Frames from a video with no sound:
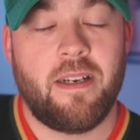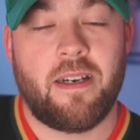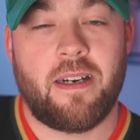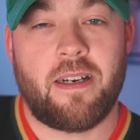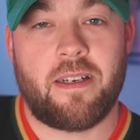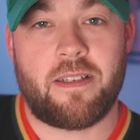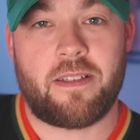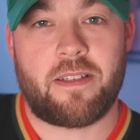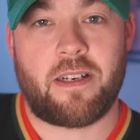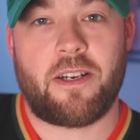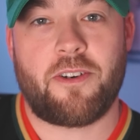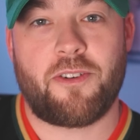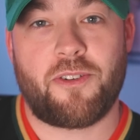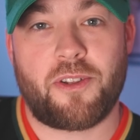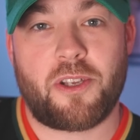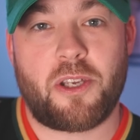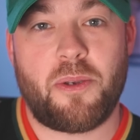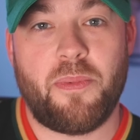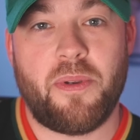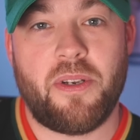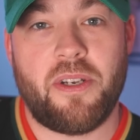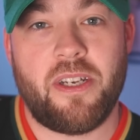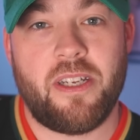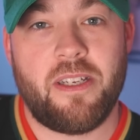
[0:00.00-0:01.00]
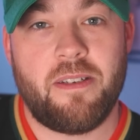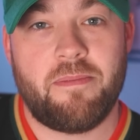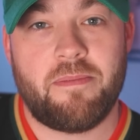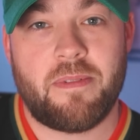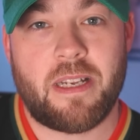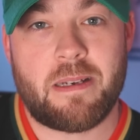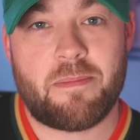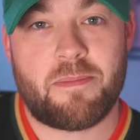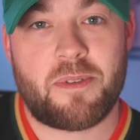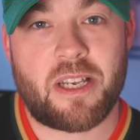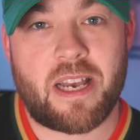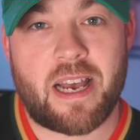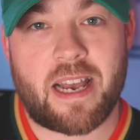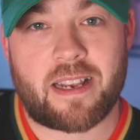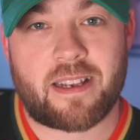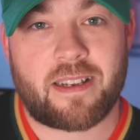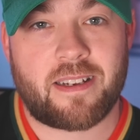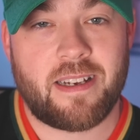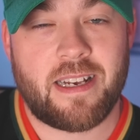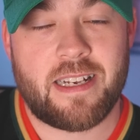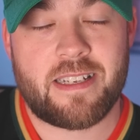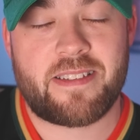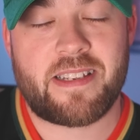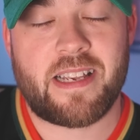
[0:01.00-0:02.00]
A designer in the community named
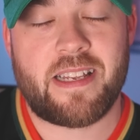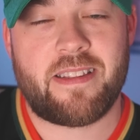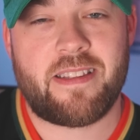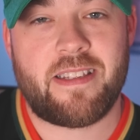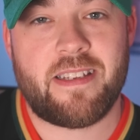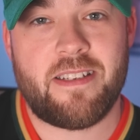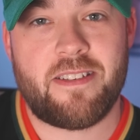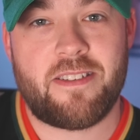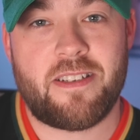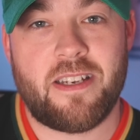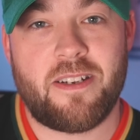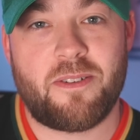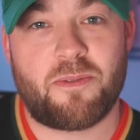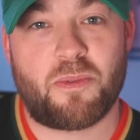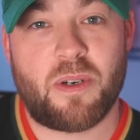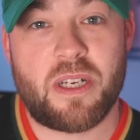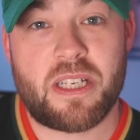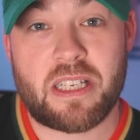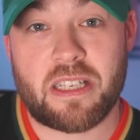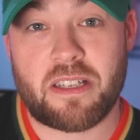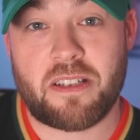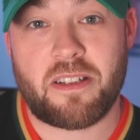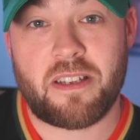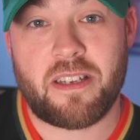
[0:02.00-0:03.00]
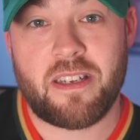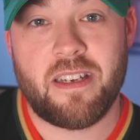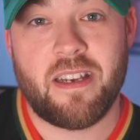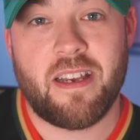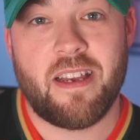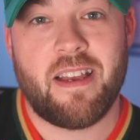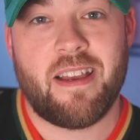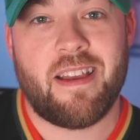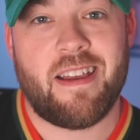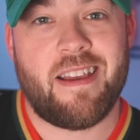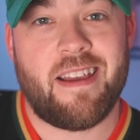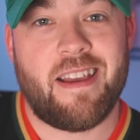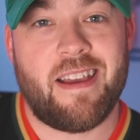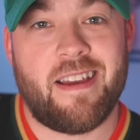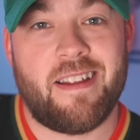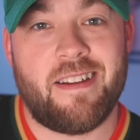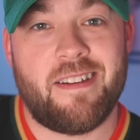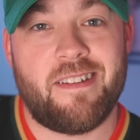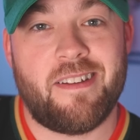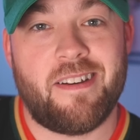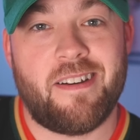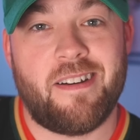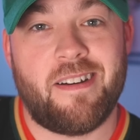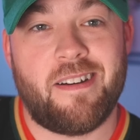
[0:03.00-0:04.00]
Zach has sent these in recently,
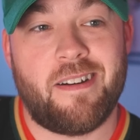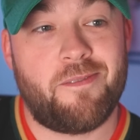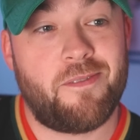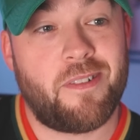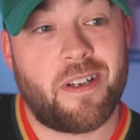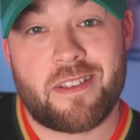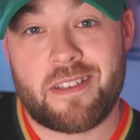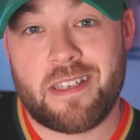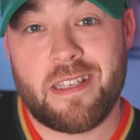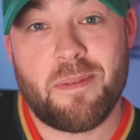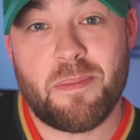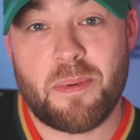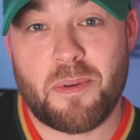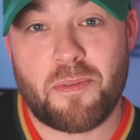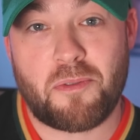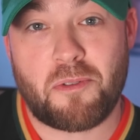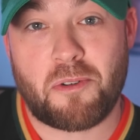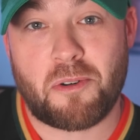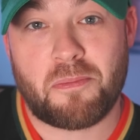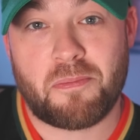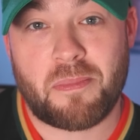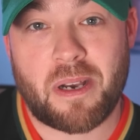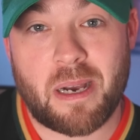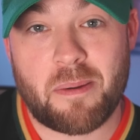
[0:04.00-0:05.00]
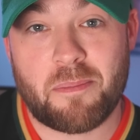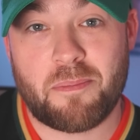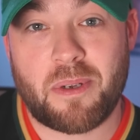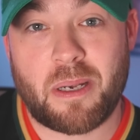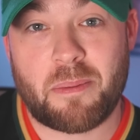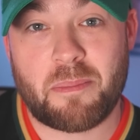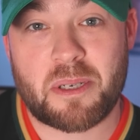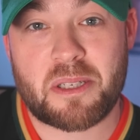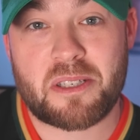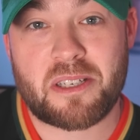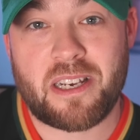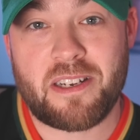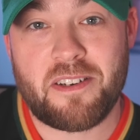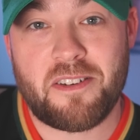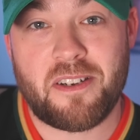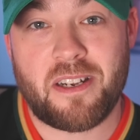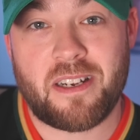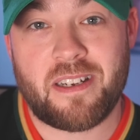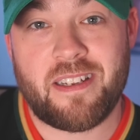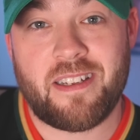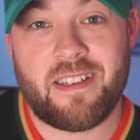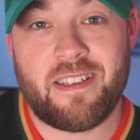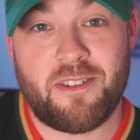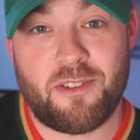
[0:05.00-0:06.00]
and I've not seen them before. I'm excited.
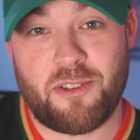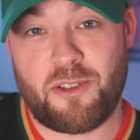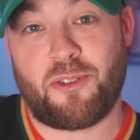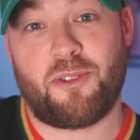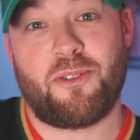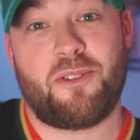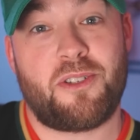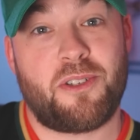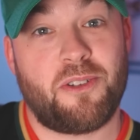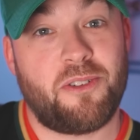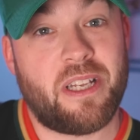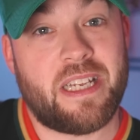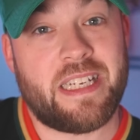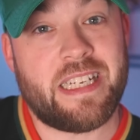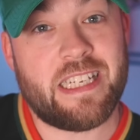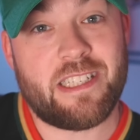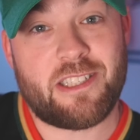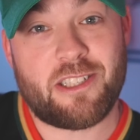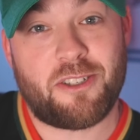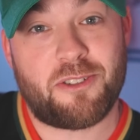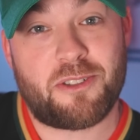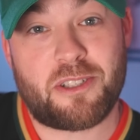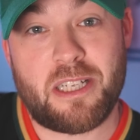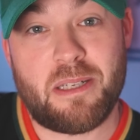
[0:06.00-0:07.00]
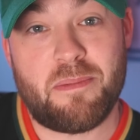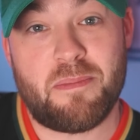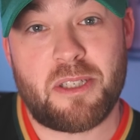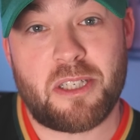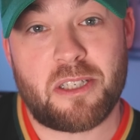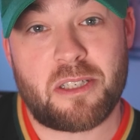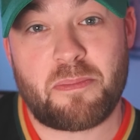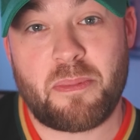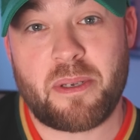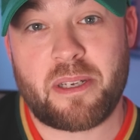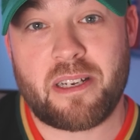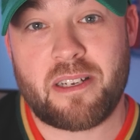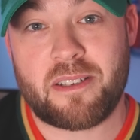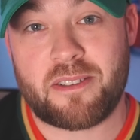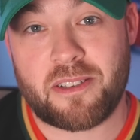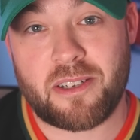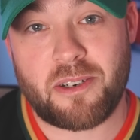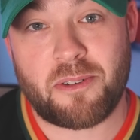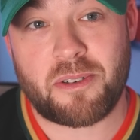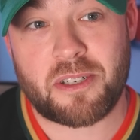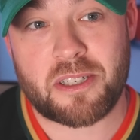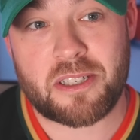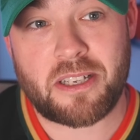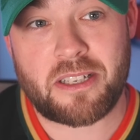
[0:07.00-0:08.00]
I mean, they're still NHL teams just because they
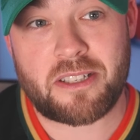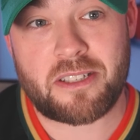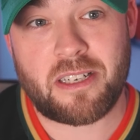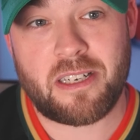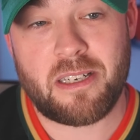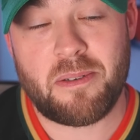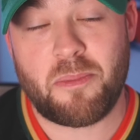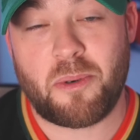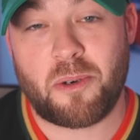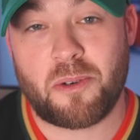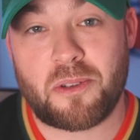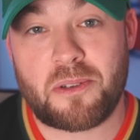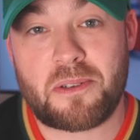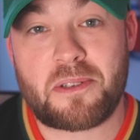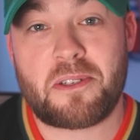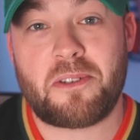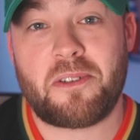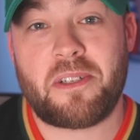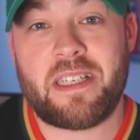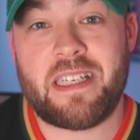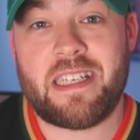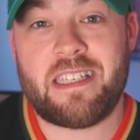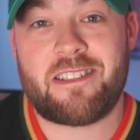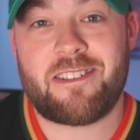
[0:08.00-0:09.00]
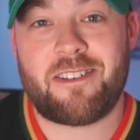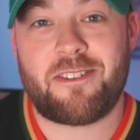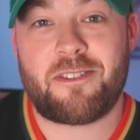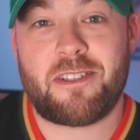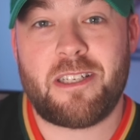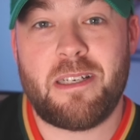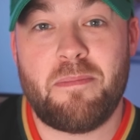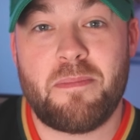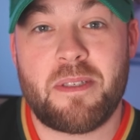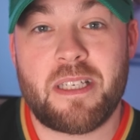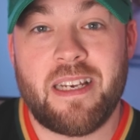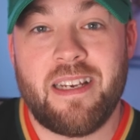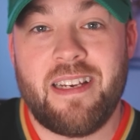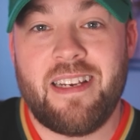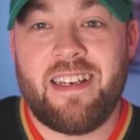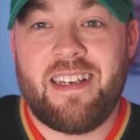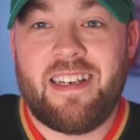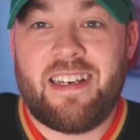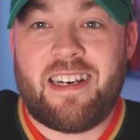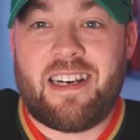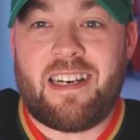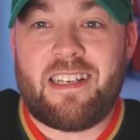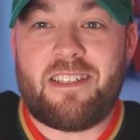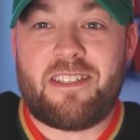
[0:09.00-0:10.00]
don't exist anymore. They're still NHL teams.
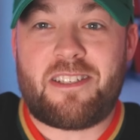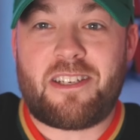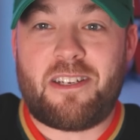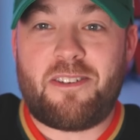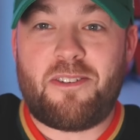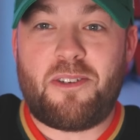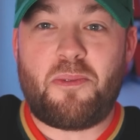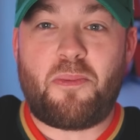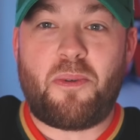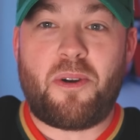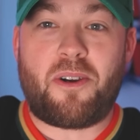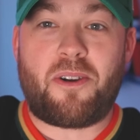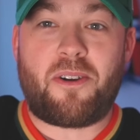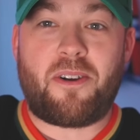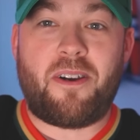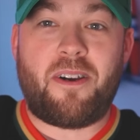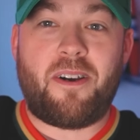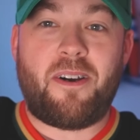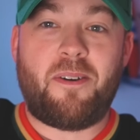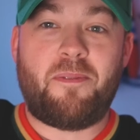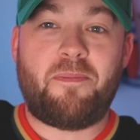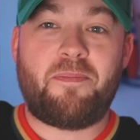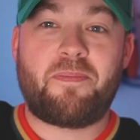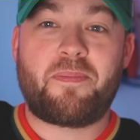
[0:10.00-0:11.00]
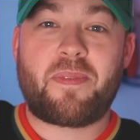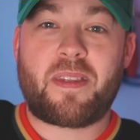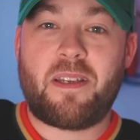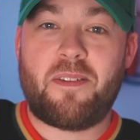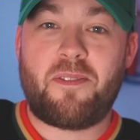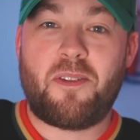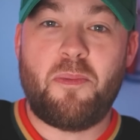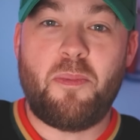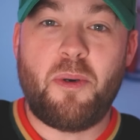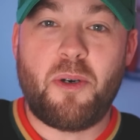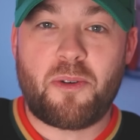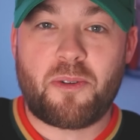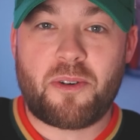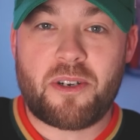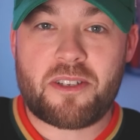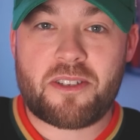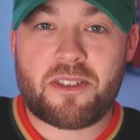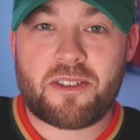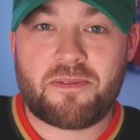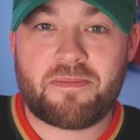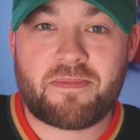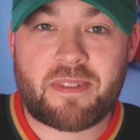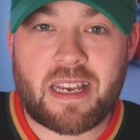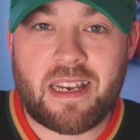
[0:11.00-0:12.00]
I decided to wear the
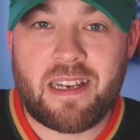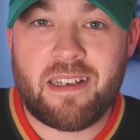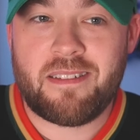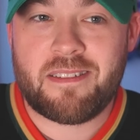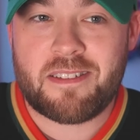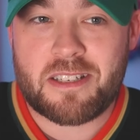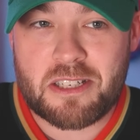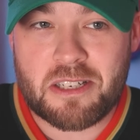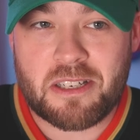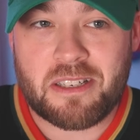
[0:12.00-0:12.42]
Mooderus. Okay,